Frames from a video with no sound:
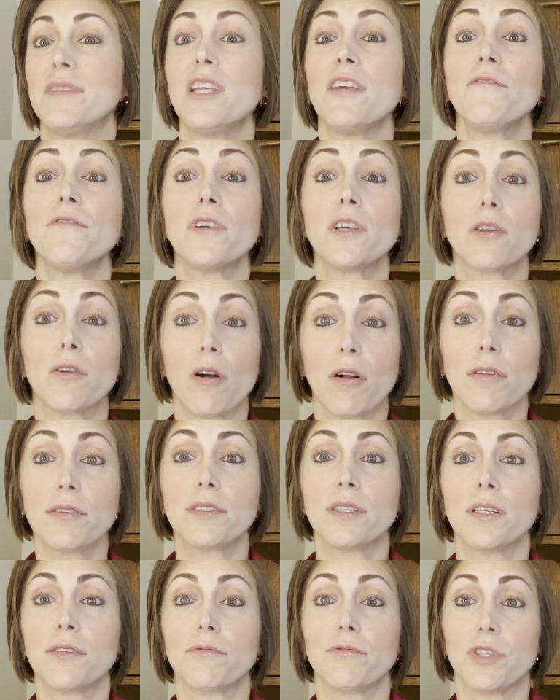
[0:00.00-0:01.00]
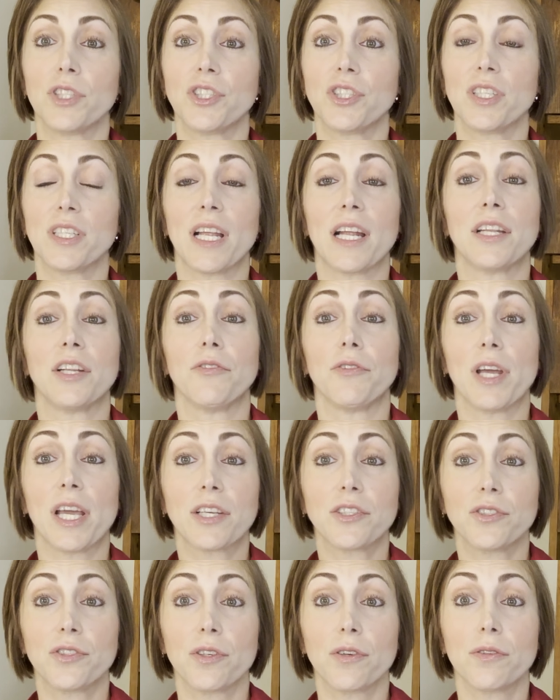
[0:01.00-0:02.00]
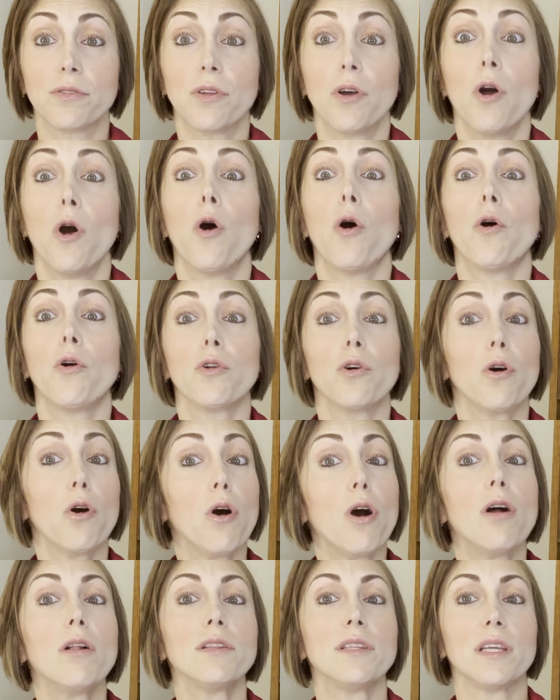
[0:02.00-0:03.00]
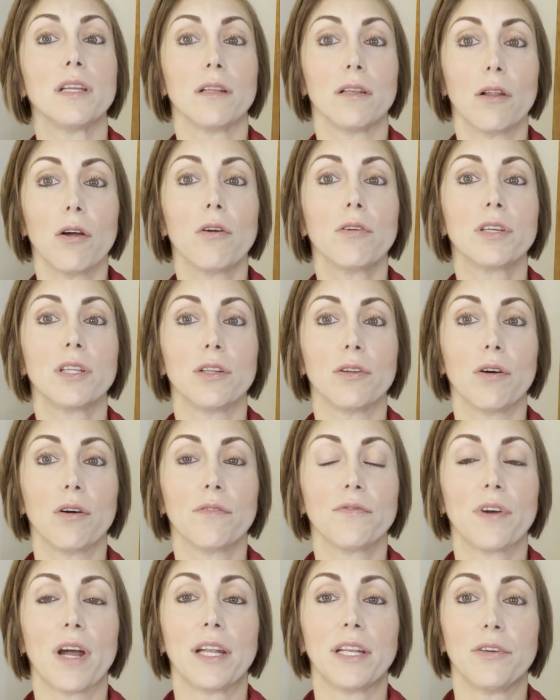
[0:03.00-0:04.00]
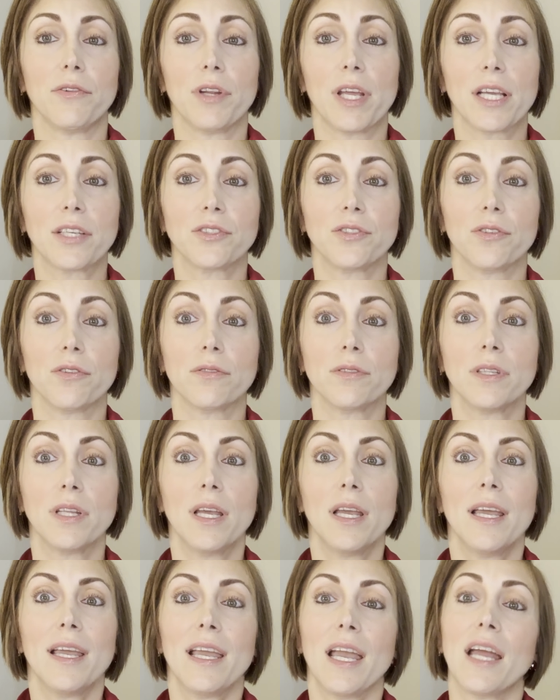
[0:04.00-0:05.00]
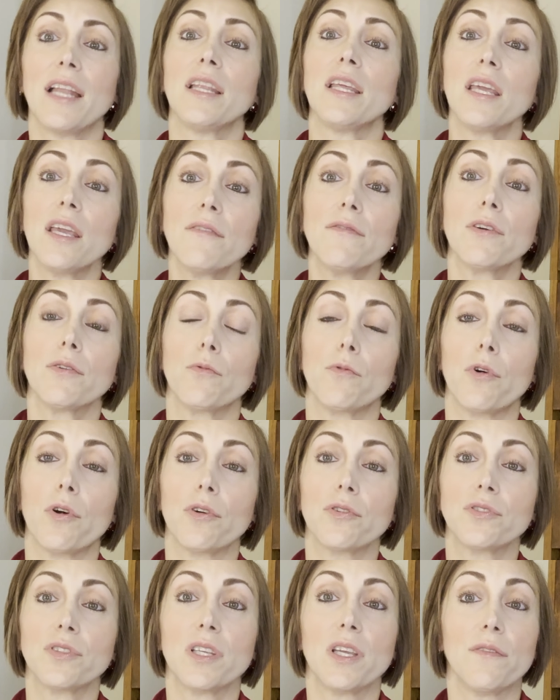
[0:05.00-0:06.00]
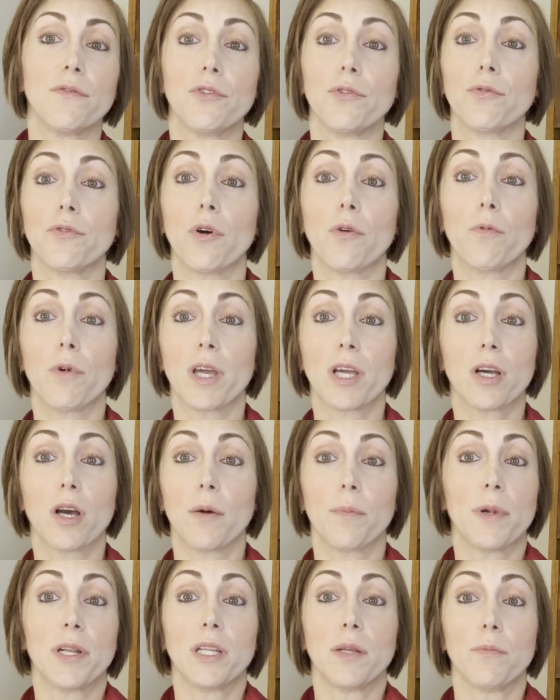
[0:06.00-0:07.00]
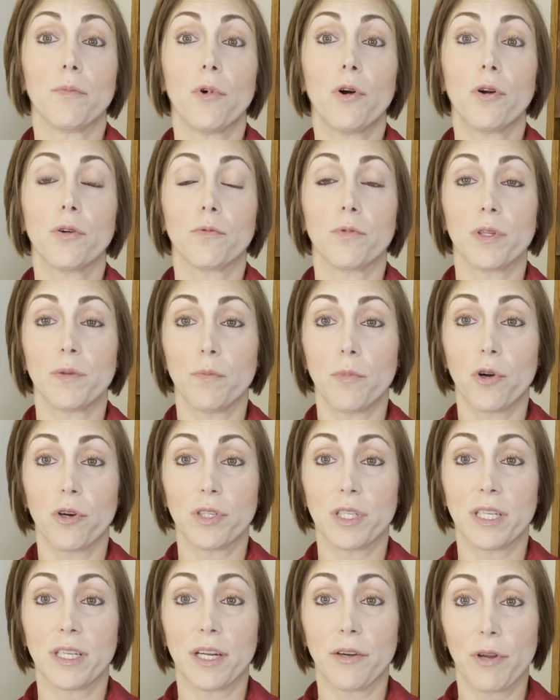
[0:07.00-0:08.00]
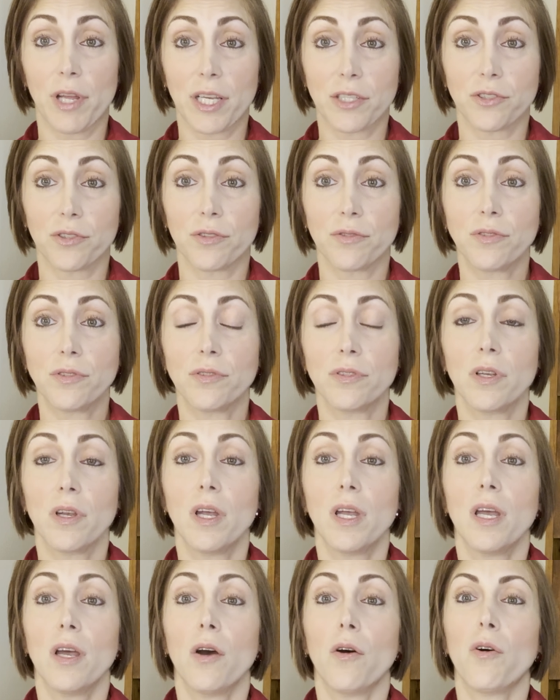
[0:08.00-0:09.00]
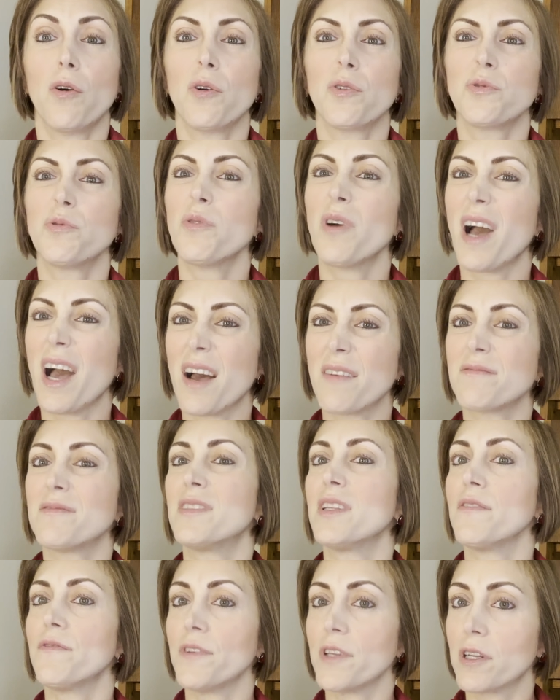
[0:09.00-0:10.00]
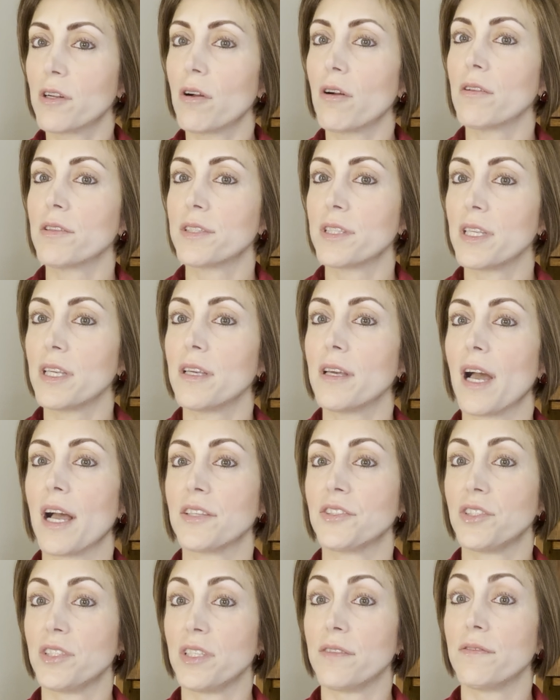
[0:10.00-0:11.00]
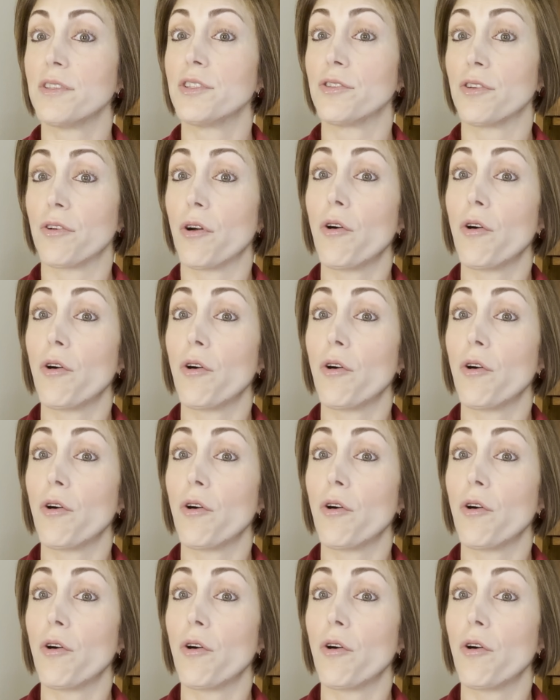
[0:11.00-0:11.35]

difficulty reaching an erection or holding long enough an erection, and even worse, if you don't wake up anymore with morning erections, or you have difficulty achieving your